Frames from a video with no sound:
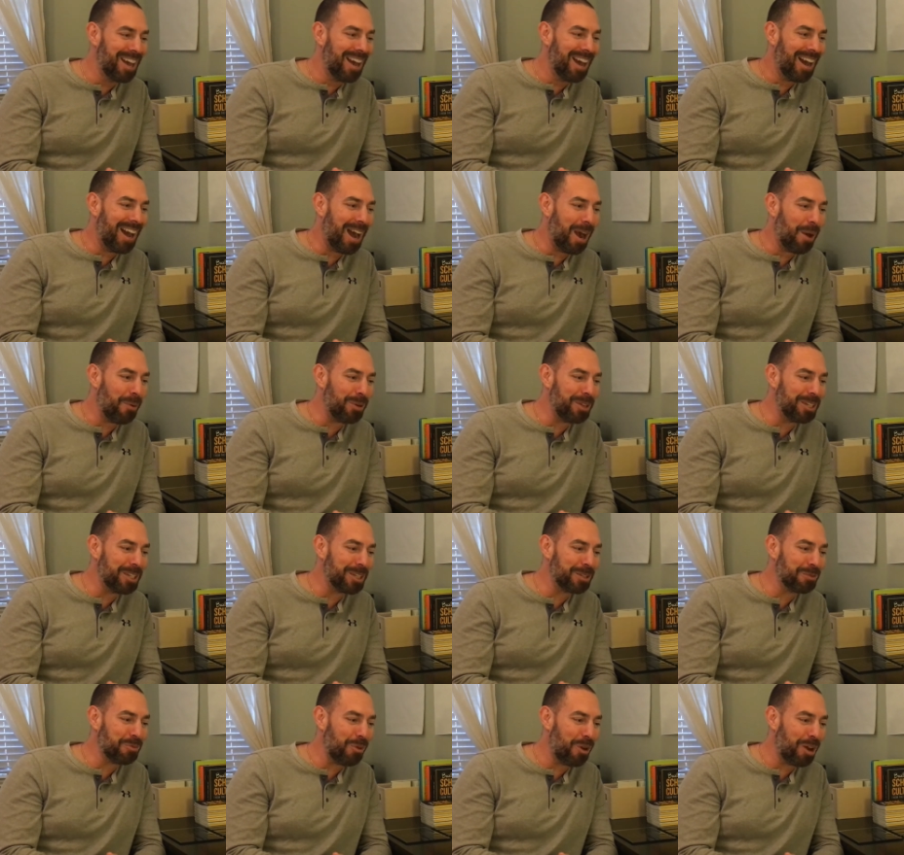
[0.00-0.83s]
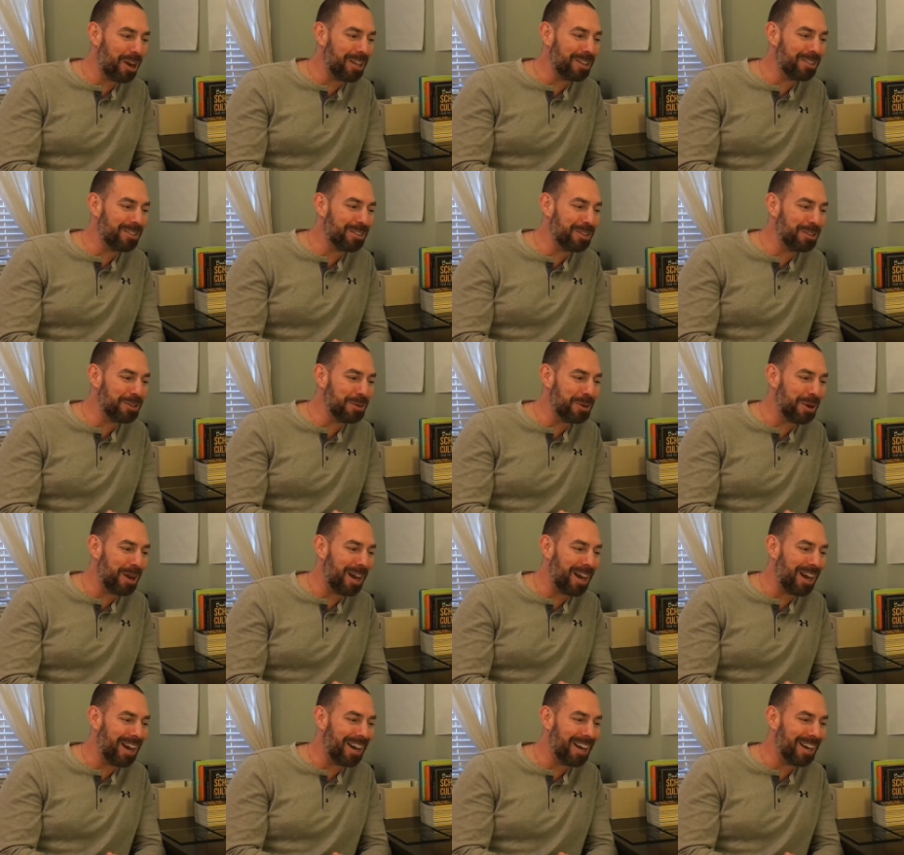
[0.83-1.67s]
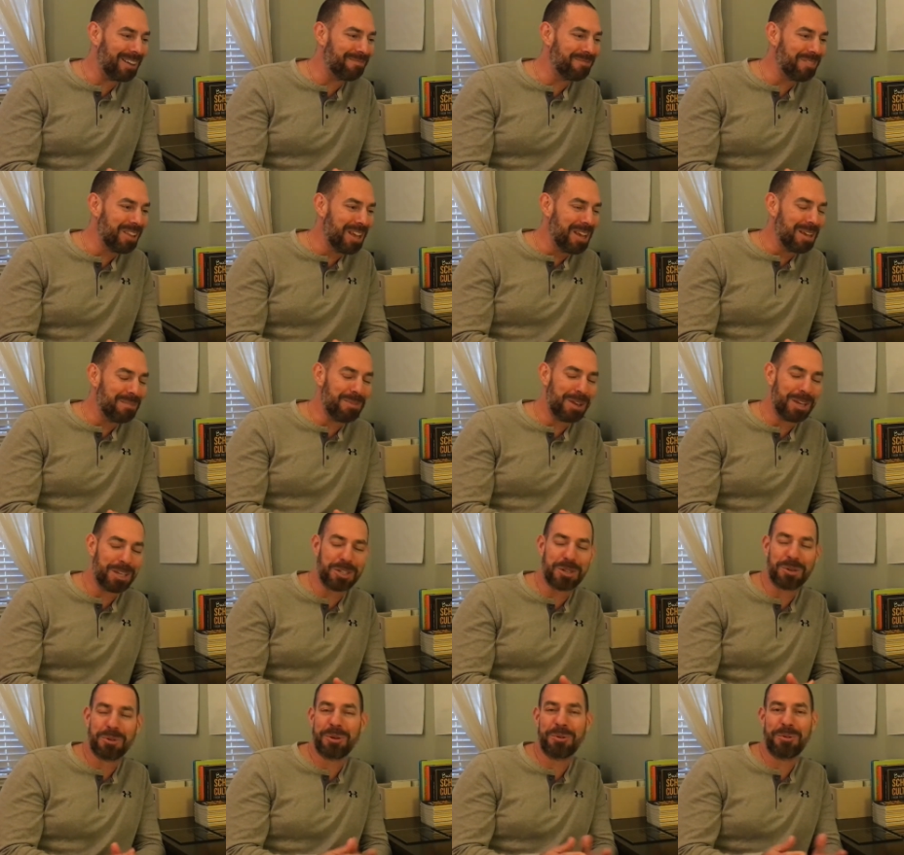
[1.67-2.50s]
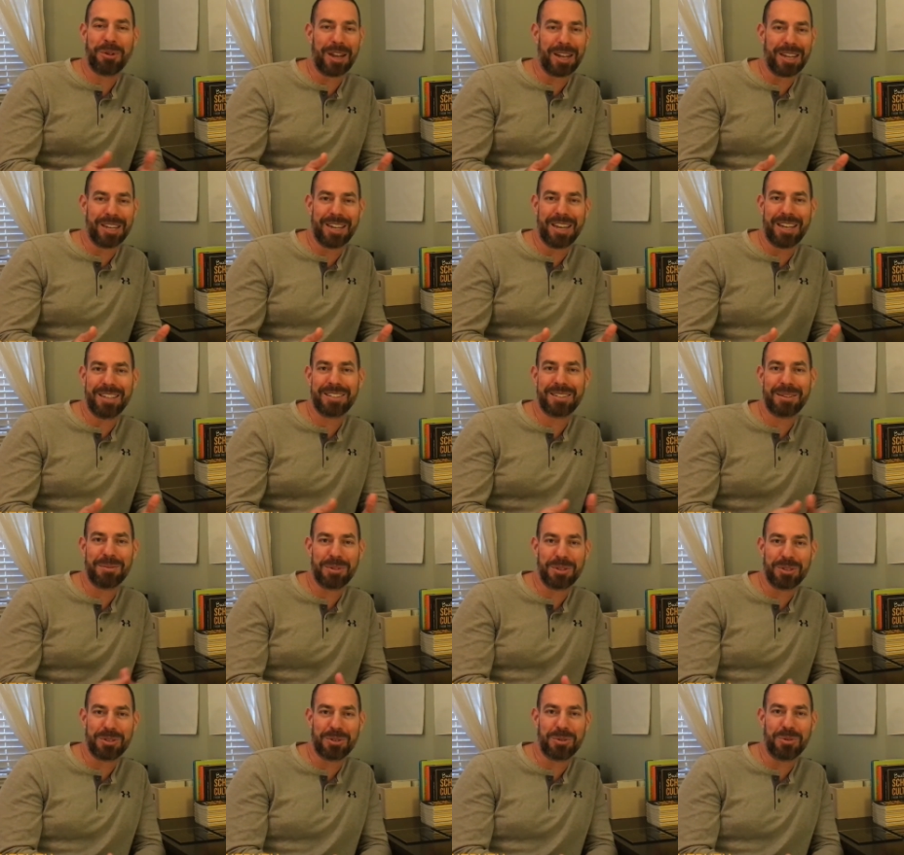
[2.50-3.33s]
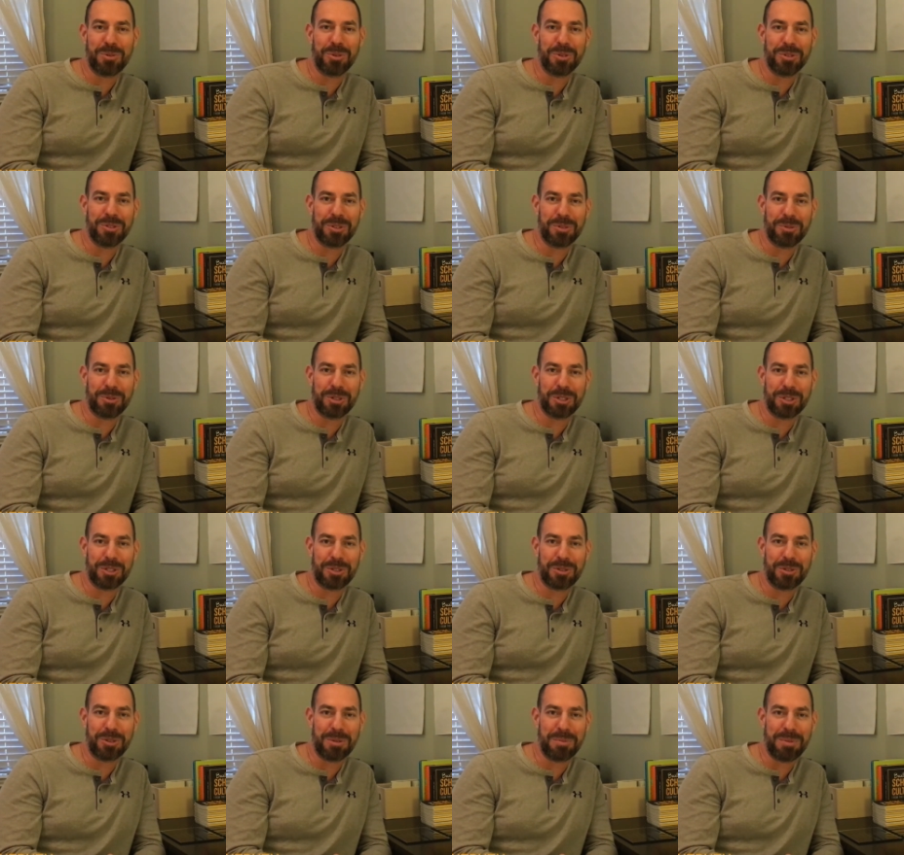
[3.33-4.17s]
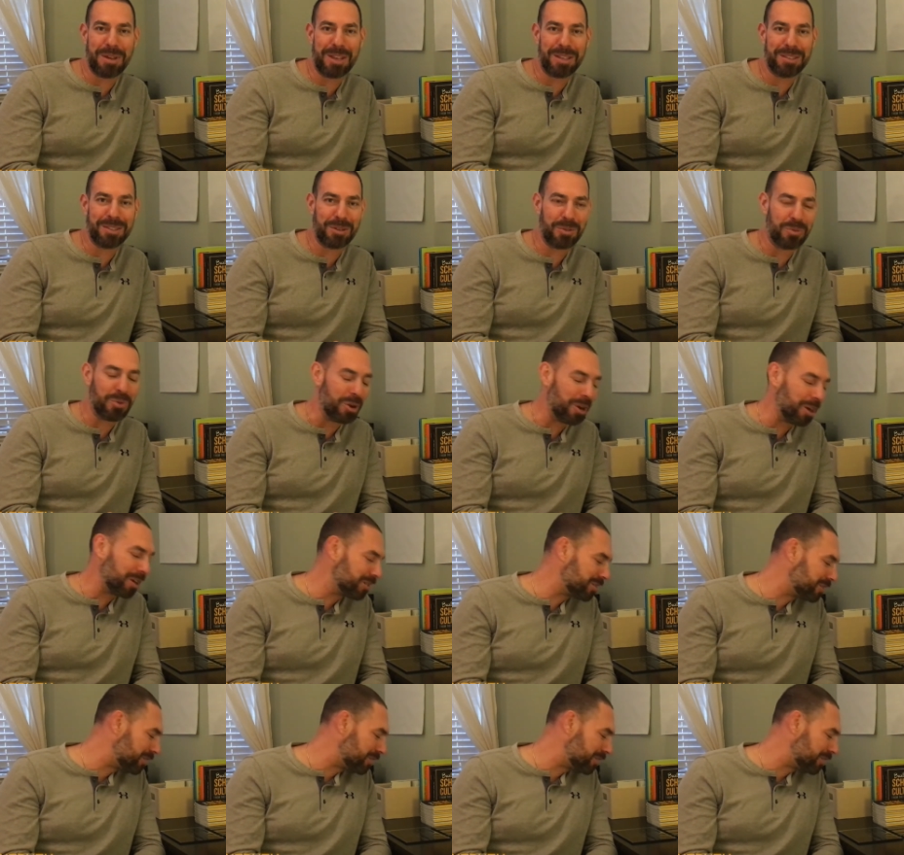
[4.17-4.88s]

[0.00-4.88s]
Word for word: Uh, we just wanted to uh, make sure we recognize some of the schools that were just doing amazing amazing work.